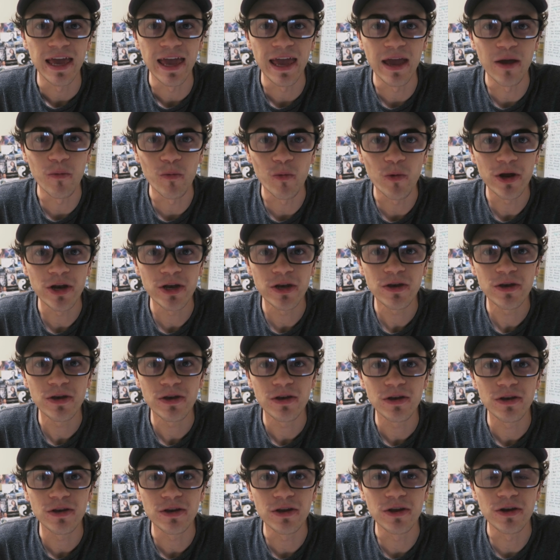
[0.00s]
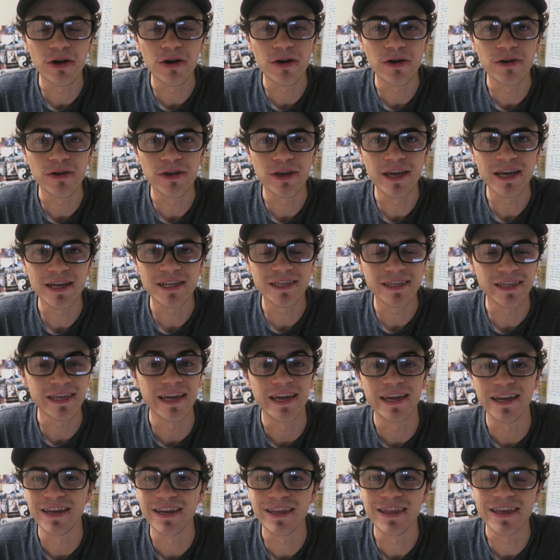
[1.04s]
And when, you know, you get to
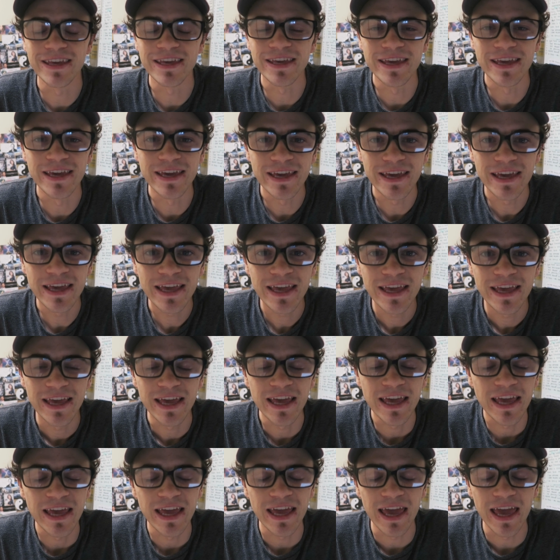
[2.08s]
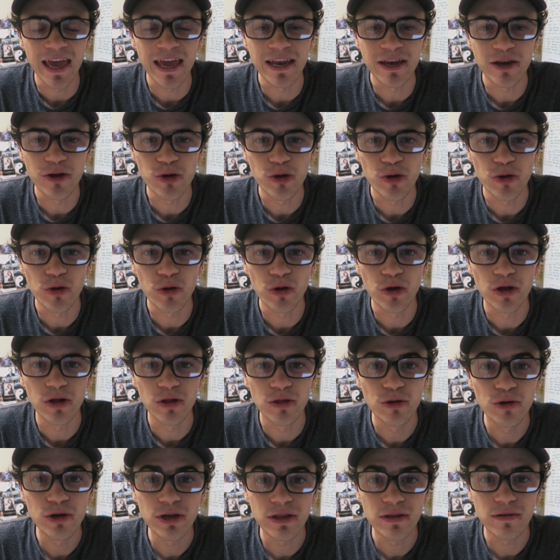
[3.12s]
the end of the year and you
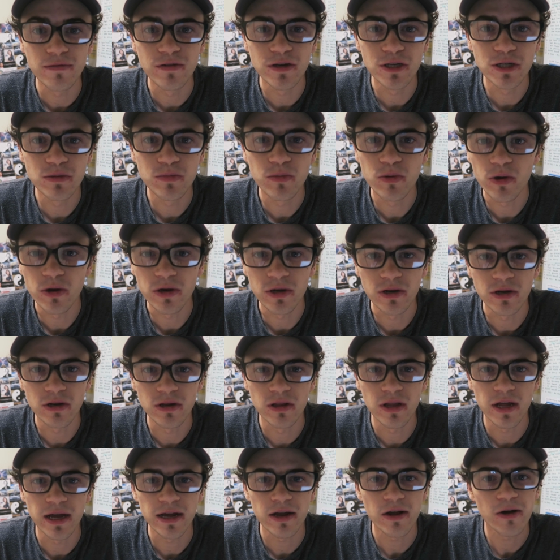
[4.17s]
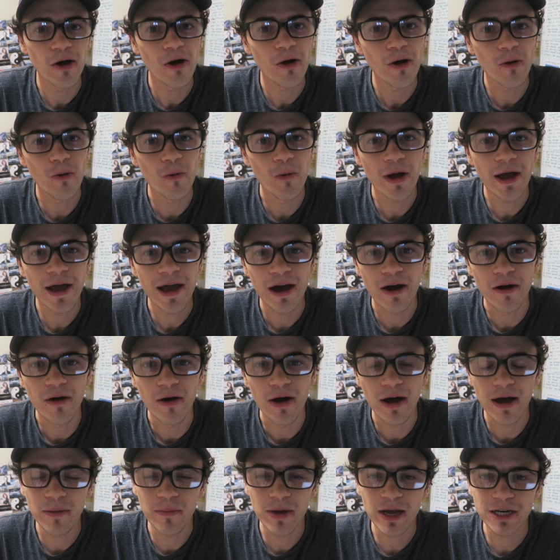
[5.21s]
look at the vision board and you're like, oh
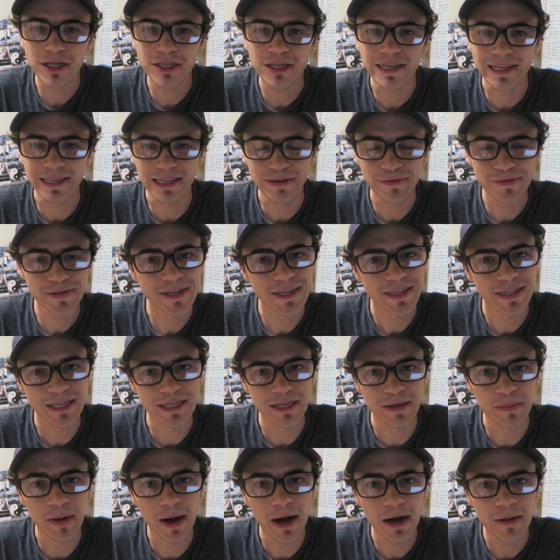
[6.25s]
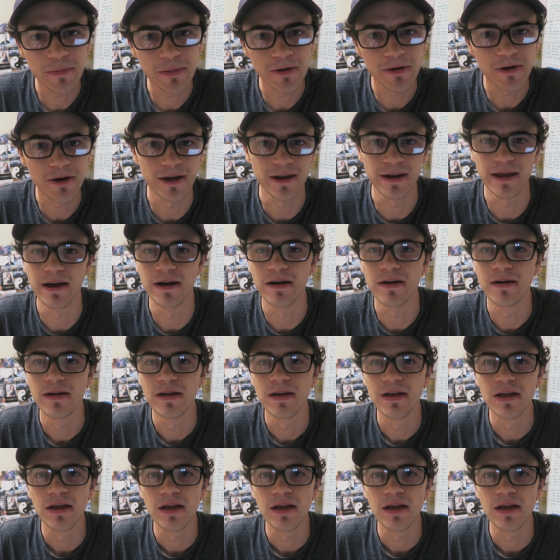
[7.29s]
wow, I'm actually living in this apartment right now.